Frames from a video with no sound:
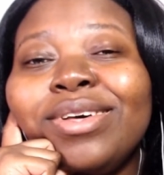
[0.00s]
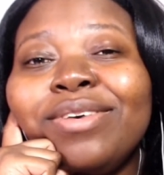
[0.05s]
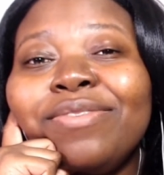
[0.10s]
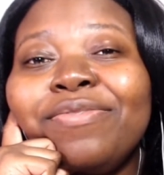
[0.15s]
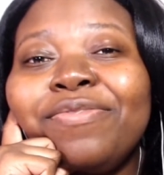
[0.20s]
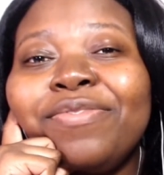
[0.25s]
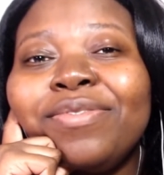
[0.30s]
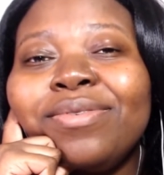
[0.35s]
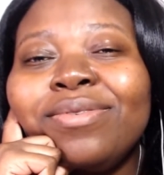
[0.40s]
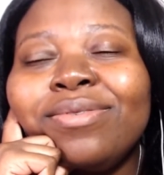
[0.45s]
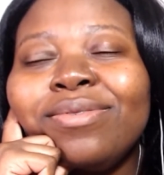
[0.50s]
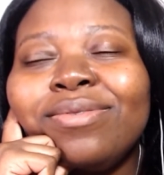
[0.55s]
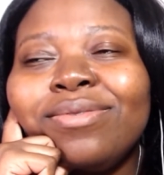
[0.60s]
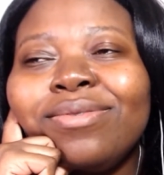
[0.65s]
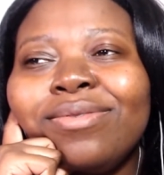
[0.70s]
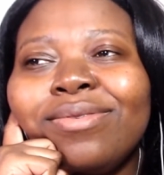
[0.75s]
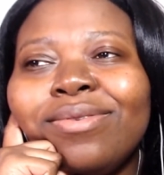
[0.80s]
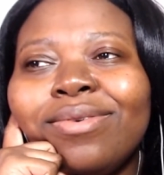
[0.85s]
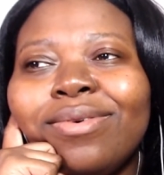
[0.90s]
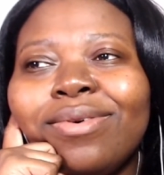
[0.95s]
If
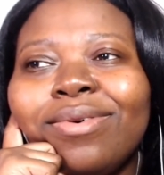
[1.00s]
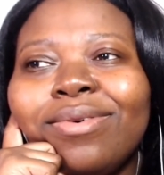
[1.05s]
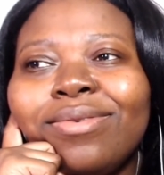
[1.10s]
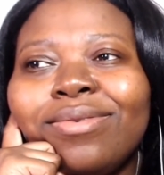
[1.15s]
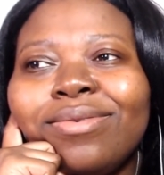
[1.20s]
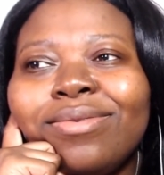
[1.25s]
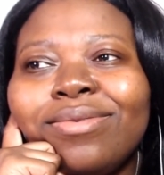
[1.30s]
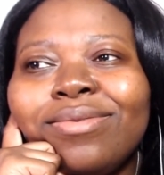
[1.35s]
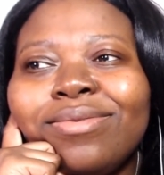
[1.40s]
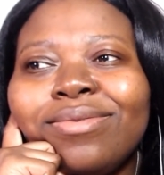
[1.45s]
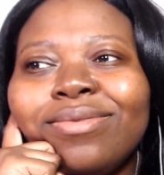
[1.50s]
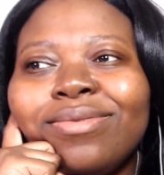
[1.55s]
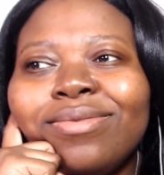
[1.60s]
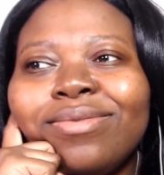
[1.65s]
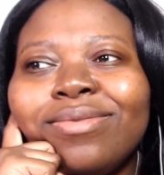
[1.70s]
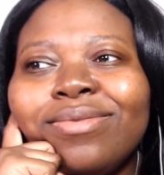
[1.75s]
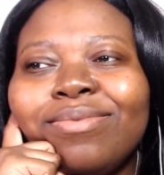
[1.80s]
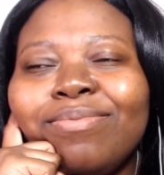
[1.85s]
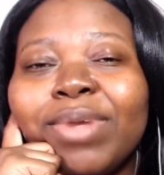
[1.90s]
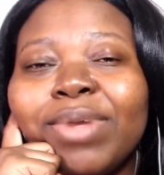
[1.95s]

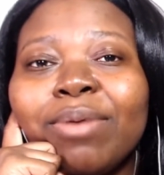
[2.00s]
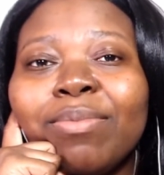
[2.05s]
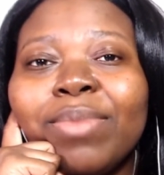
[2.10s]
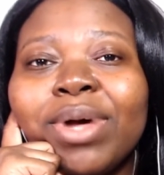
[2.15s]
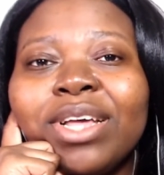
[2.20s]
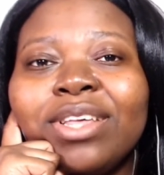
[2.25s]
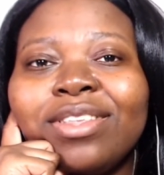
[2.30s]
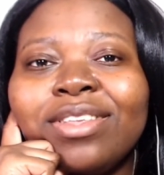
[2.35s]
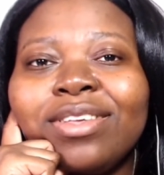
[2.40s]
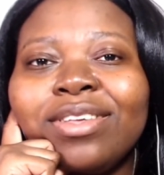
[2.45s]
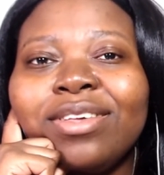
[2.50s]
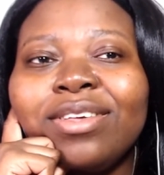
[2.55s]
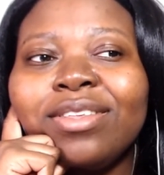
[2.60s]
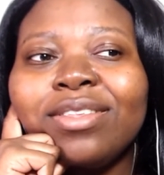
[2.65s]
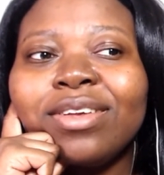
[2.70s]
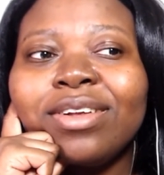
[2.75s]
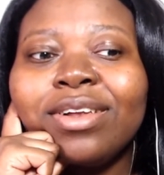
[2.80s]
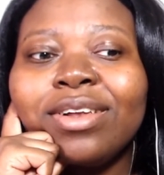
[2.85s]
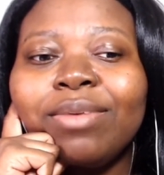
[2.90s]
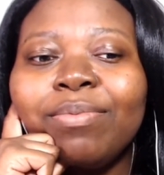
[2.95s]
Magma
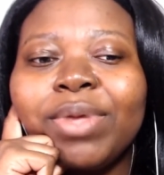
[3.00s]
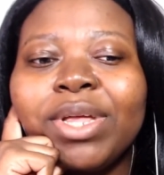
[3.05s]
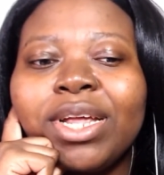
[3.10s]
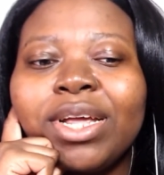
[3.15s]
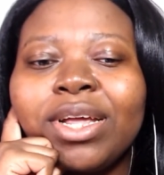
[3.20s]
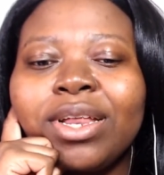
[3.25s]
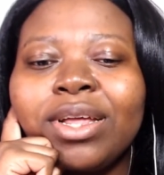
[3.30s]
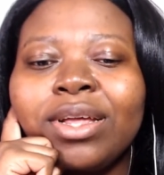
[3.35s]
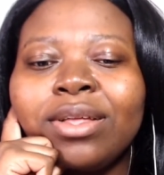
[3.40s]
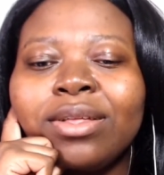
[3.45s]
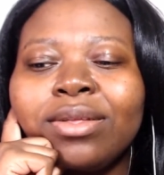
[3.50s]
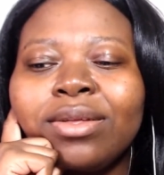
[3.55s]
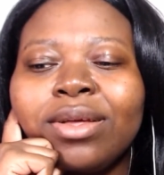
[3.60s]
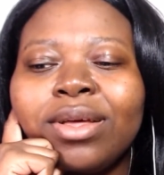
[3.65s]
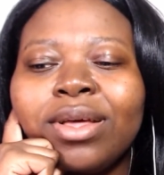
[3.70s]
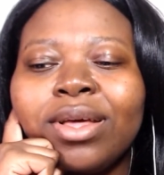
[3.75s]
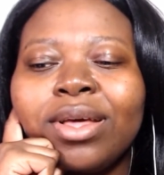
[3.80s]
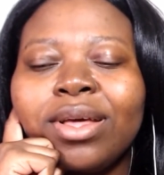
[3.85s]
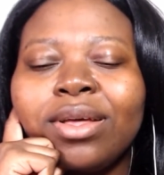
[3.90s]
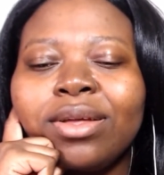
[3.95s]
is eliminated
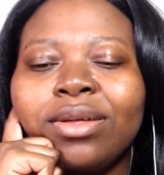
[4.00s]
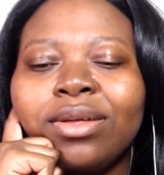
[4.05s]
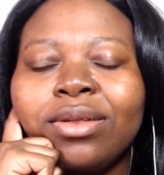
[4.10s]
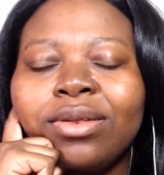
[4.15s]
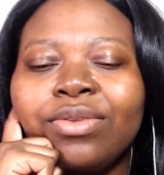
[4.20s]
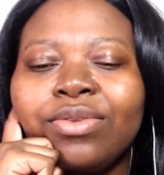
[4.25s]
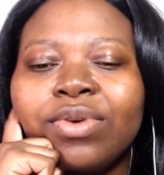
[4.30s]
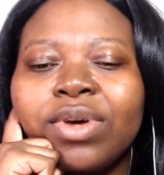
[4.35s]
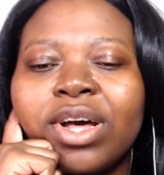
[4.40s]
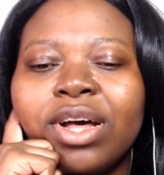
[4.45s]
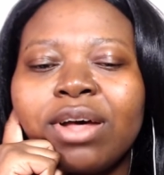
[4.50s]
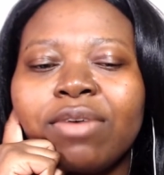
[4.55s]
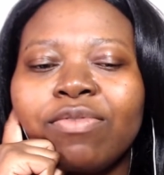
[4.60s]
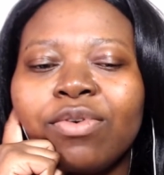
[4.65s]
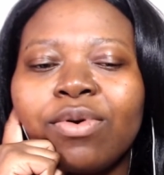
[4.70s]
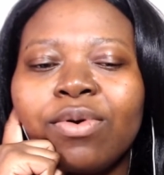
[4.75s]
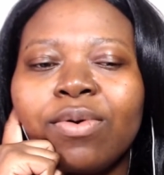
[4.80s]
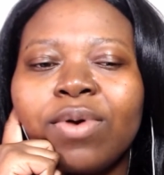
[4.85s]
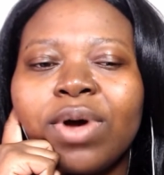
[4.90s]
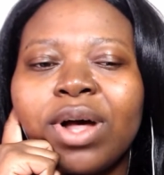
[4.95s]
and you
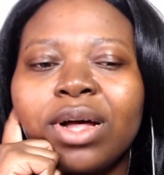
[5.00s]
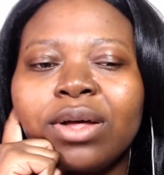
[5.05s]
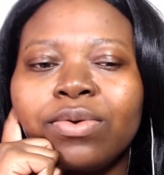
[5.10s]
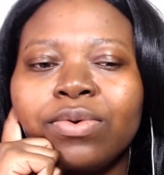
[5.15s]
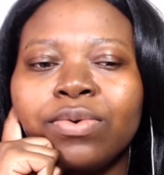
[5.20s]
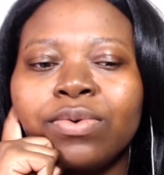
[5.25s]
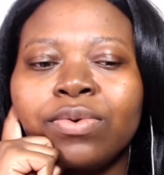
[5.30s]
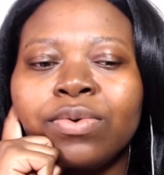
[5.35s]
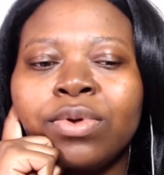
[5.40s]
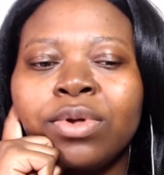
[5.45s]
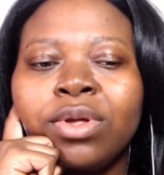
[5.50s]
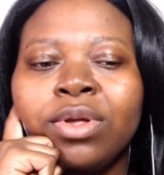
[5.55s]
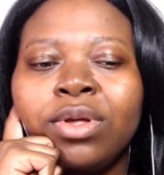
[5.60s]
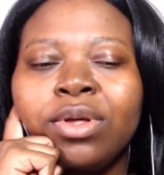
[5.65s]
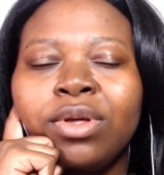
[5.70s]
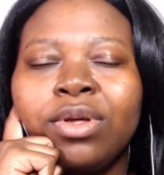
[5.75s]
have Kohaku